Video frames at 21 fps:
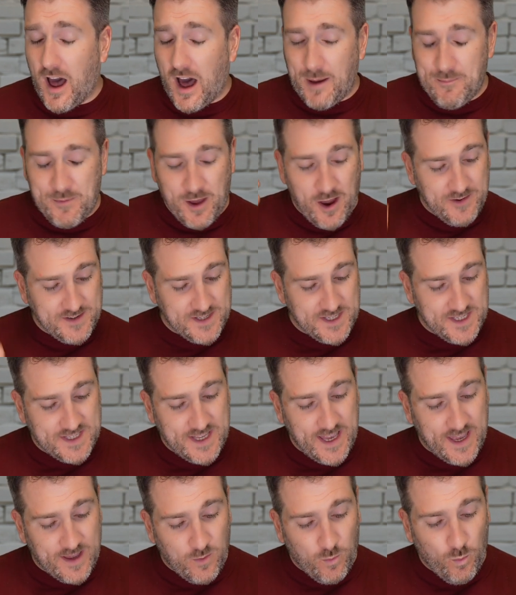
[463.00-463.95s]
I'm going to
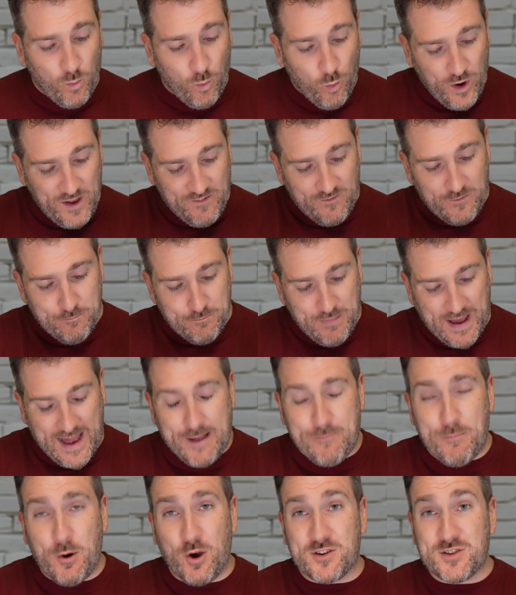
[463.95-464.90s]
stick with
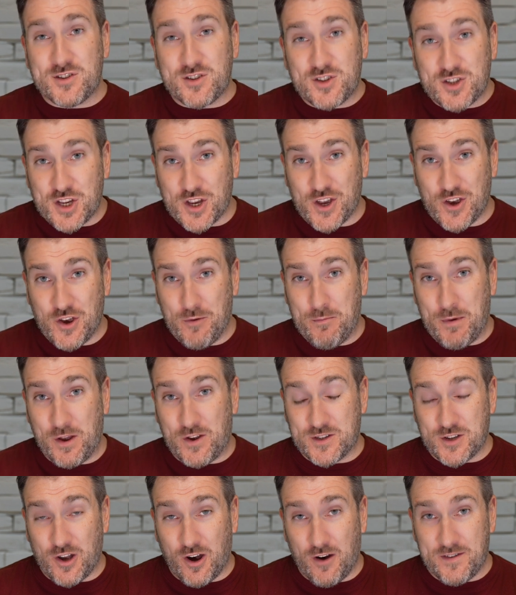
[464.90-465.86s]
MacBooks too,
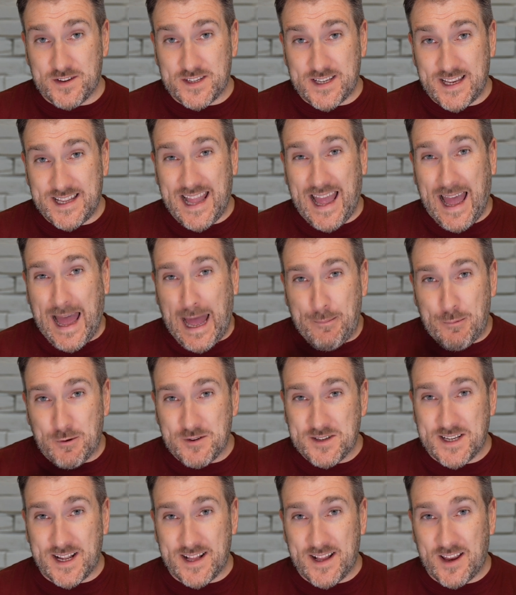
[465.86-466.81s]
because obviously the
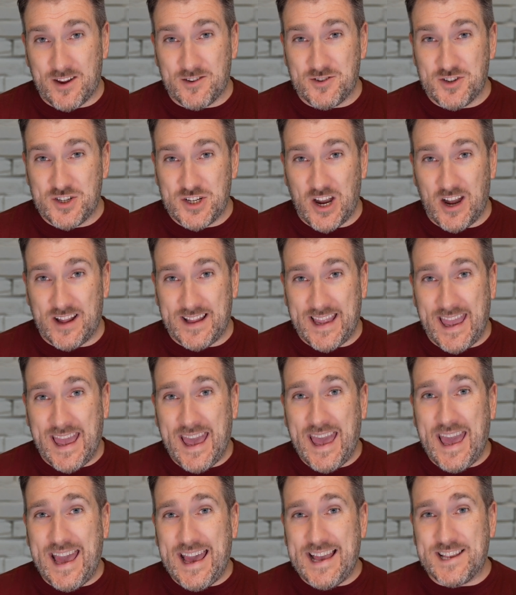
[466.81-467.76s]
Apple Silicon
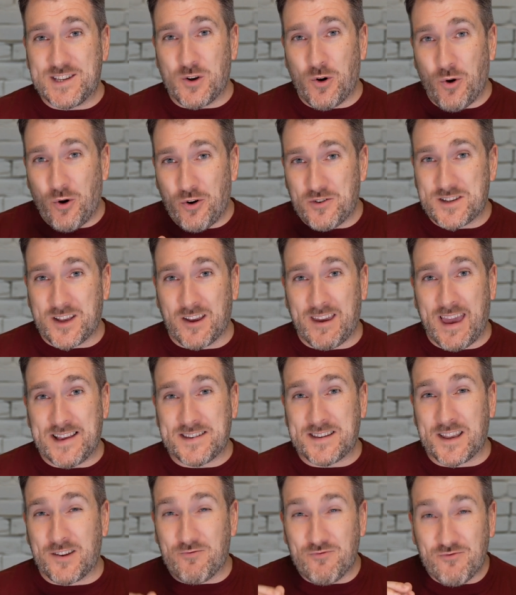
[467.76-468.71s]
journey is also
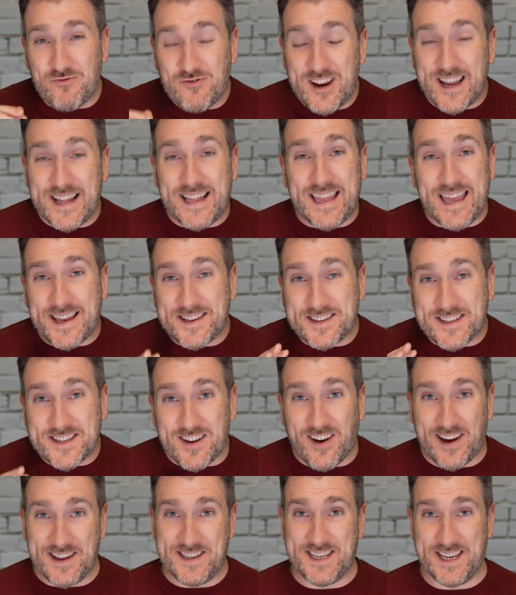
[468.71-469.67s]
getting really
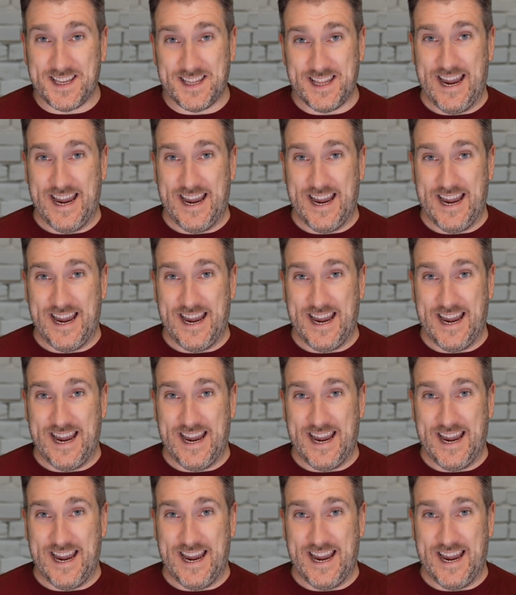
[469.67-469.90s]
exciting